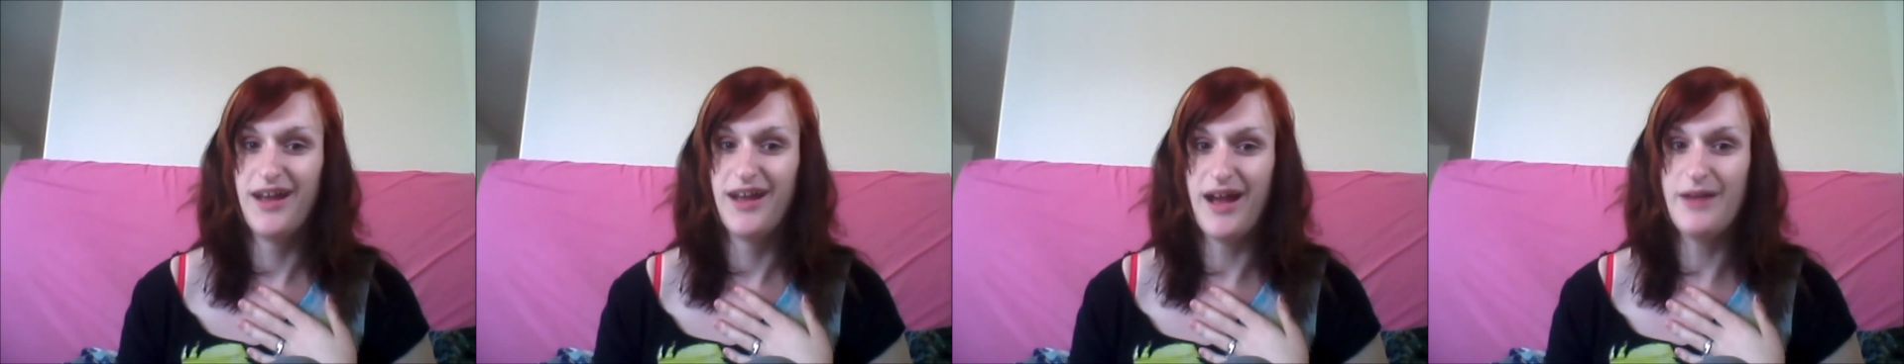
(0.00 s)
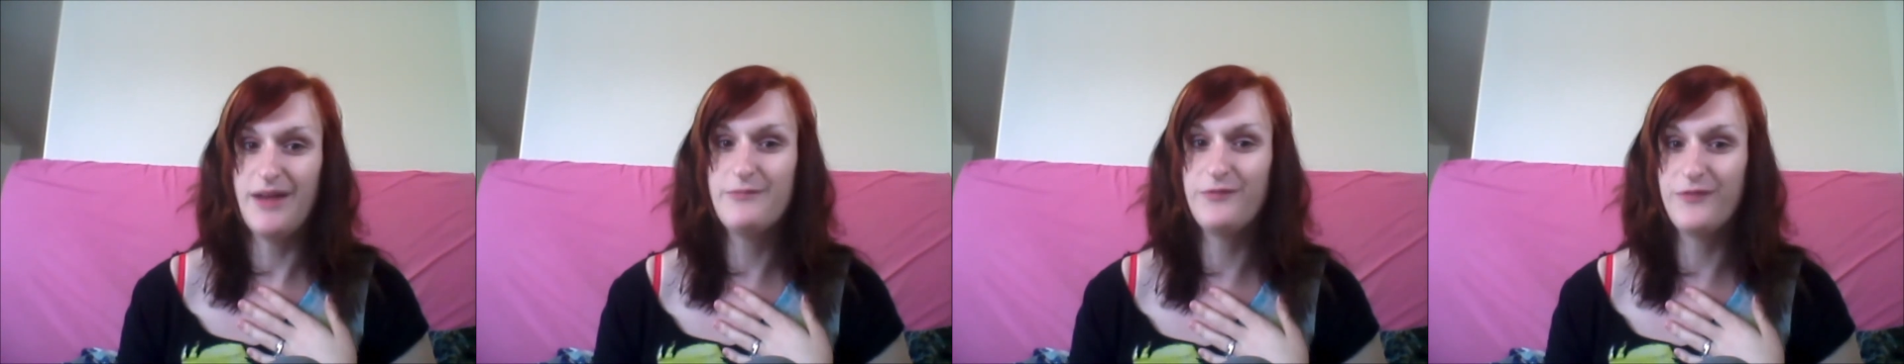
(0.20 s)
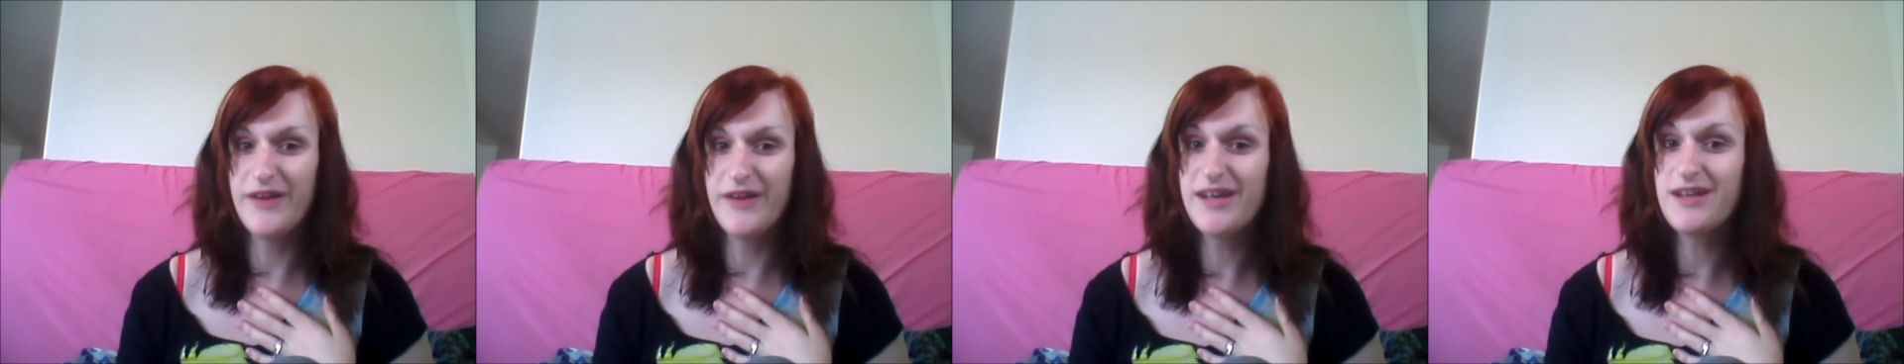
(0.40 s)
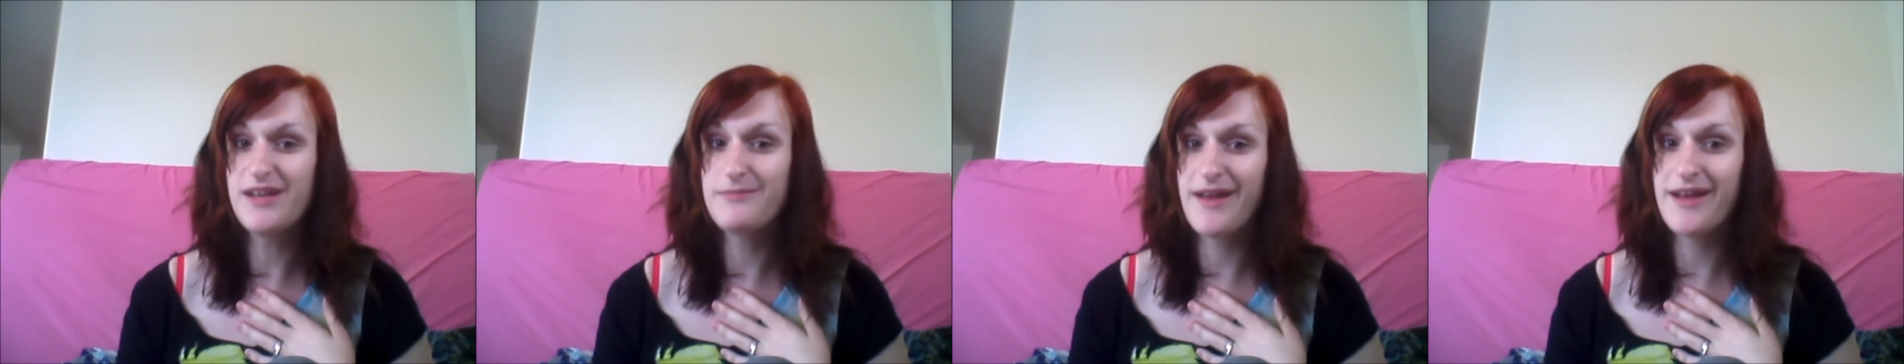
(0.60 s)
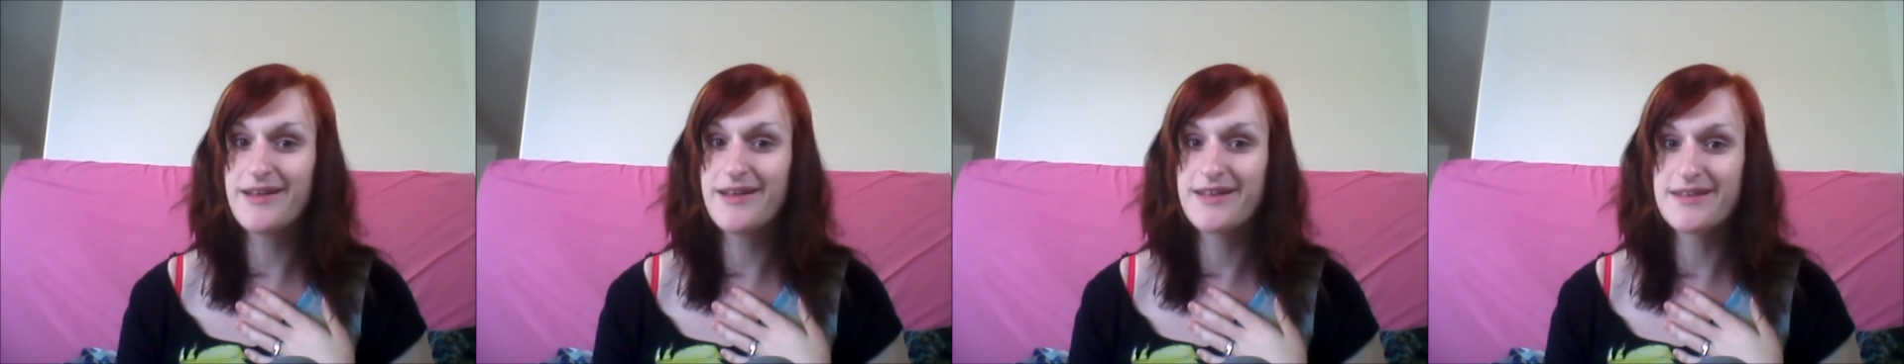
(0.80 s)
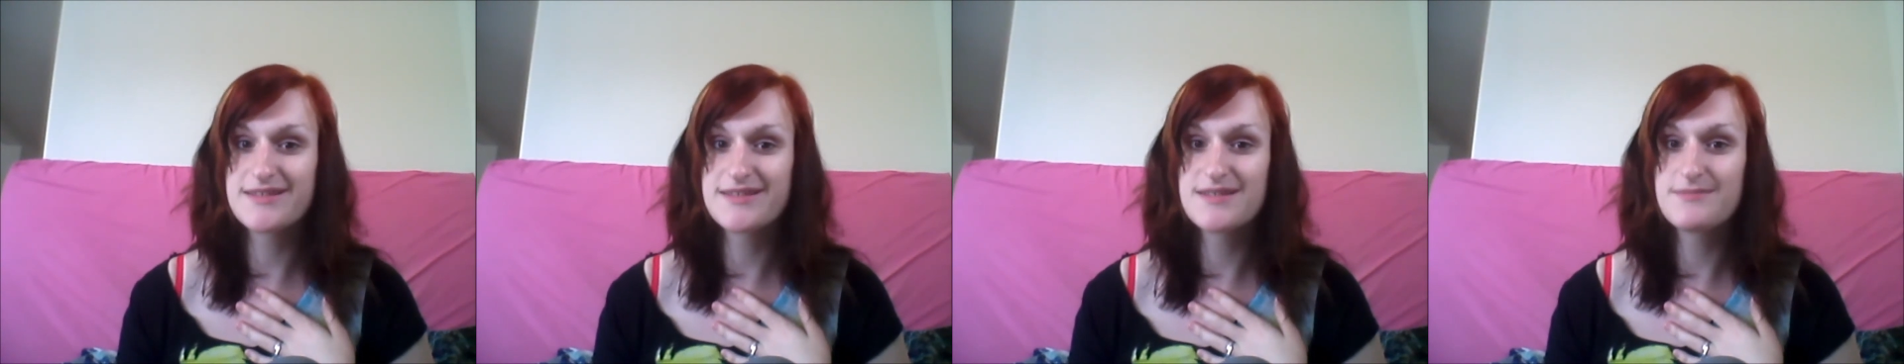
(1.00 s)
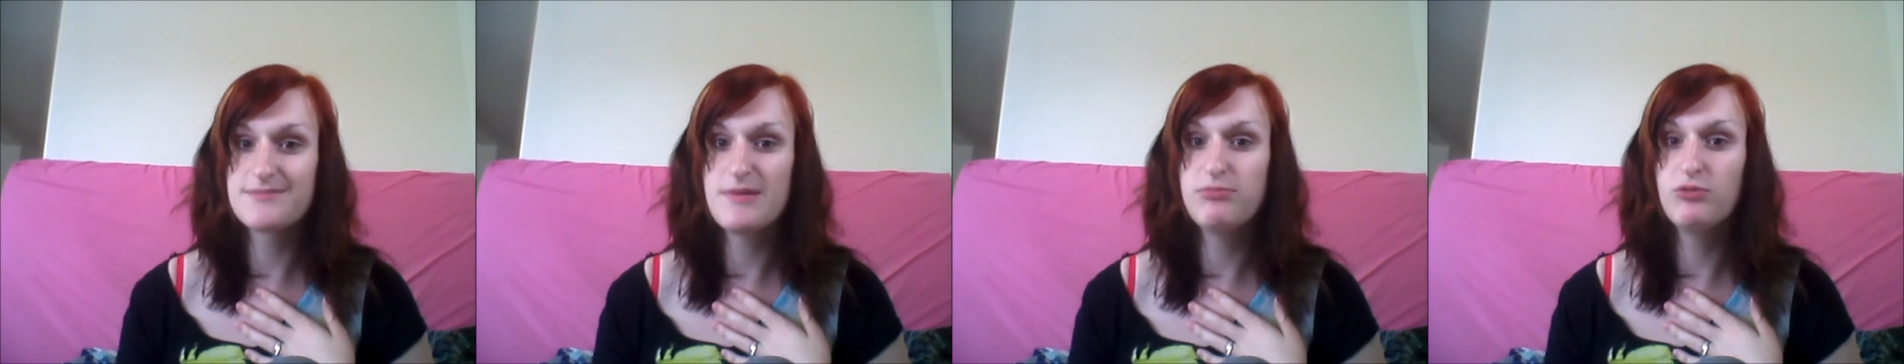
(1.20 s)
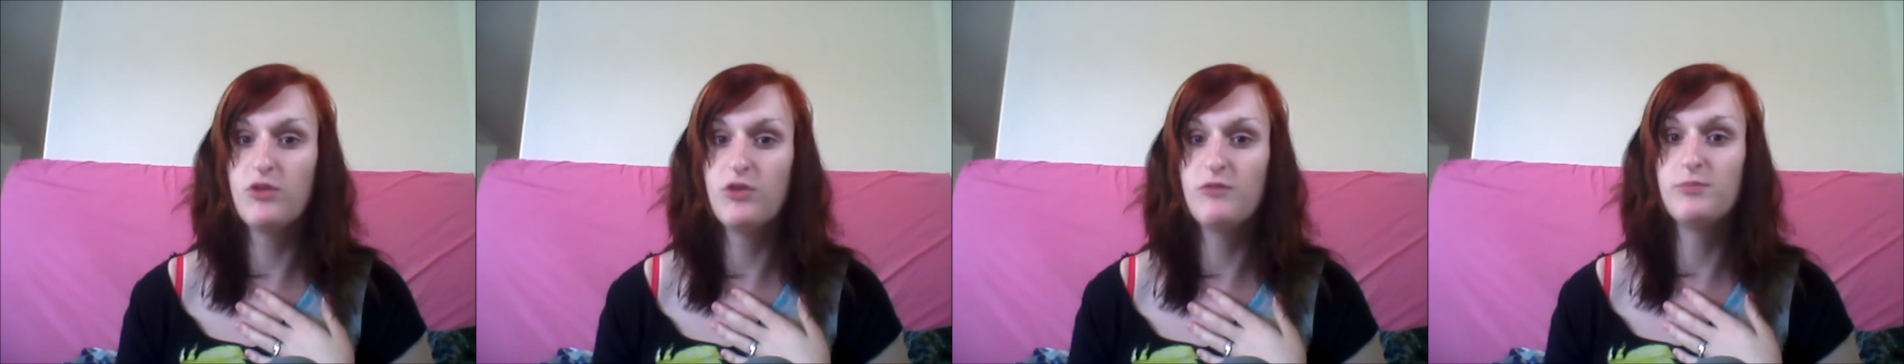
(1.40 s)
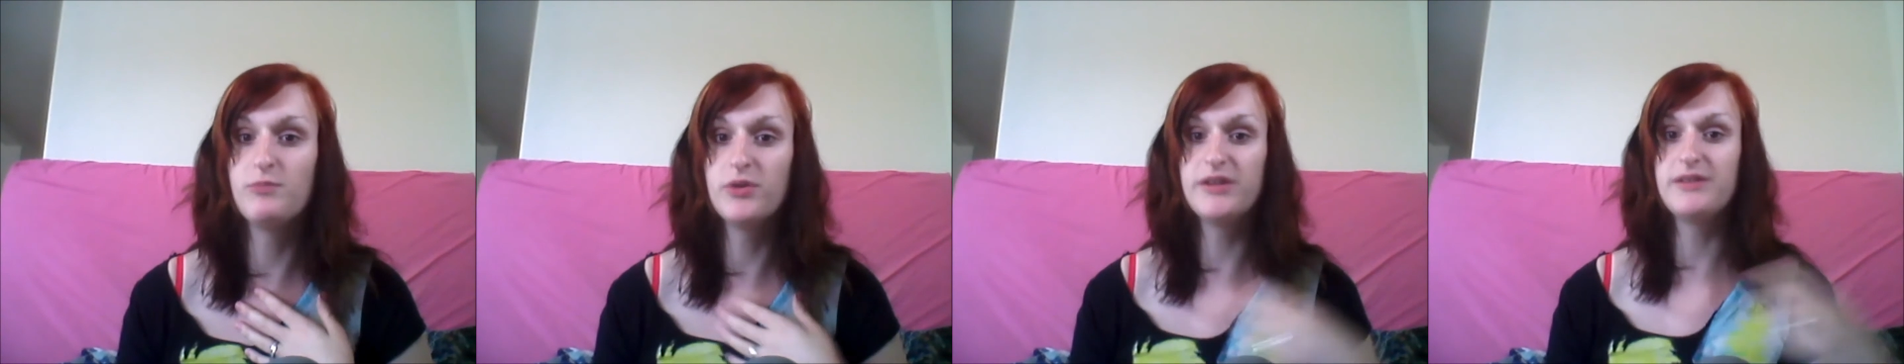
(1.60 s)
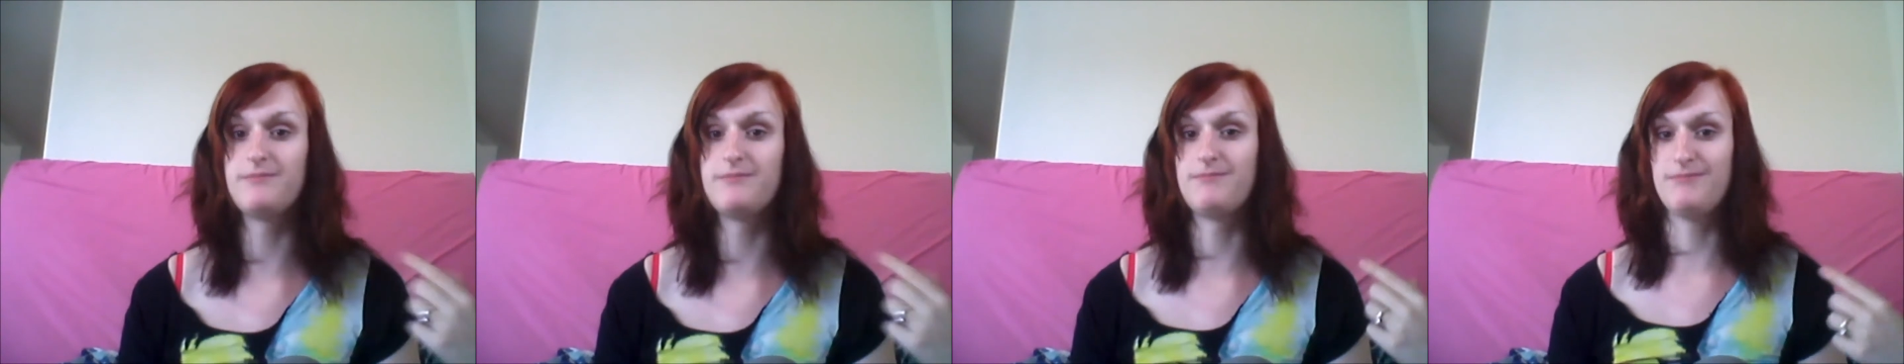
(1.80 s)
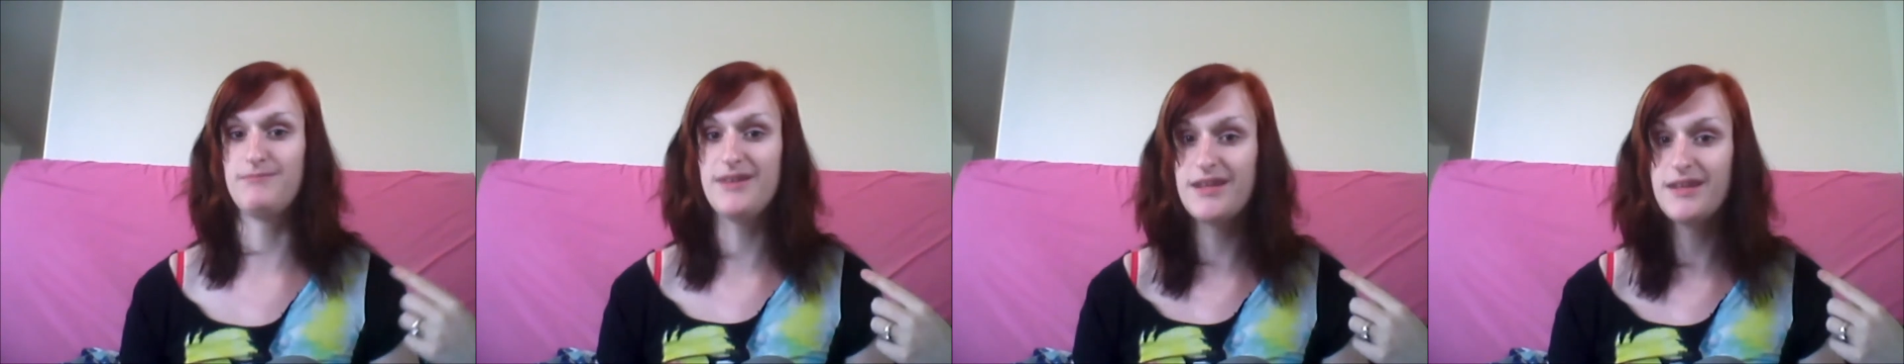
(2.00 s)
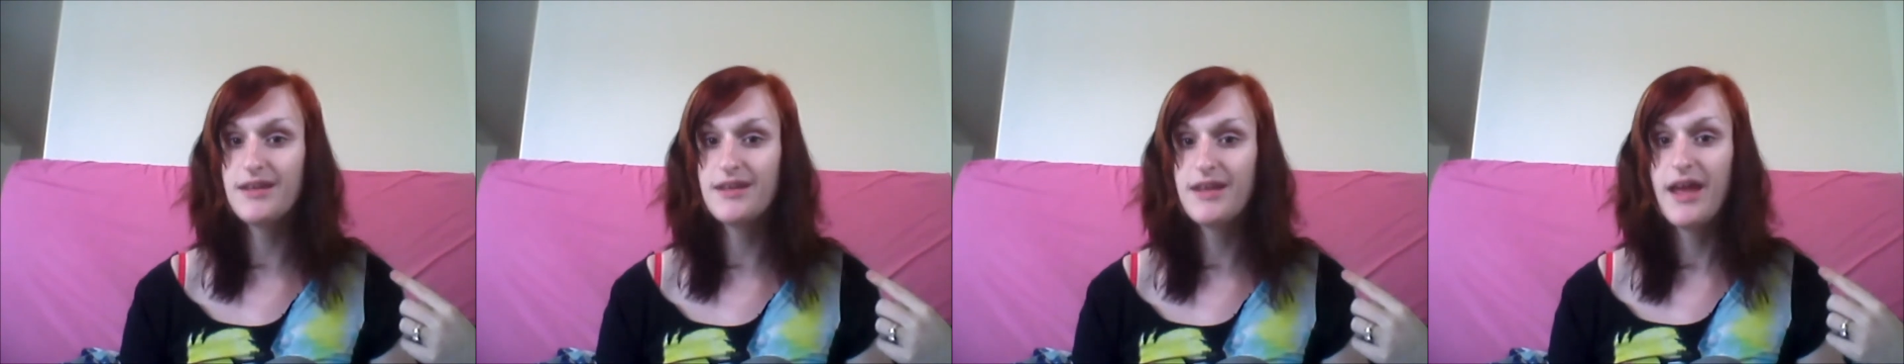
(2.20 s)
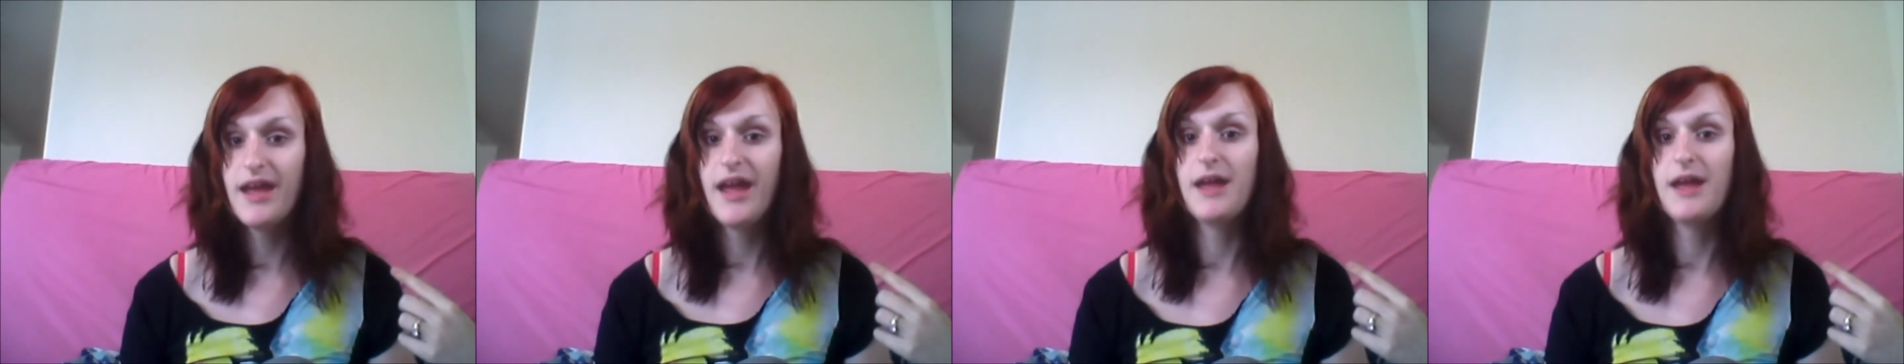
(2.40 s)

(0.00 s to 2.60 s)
I'm fighting back against the people who have bullied me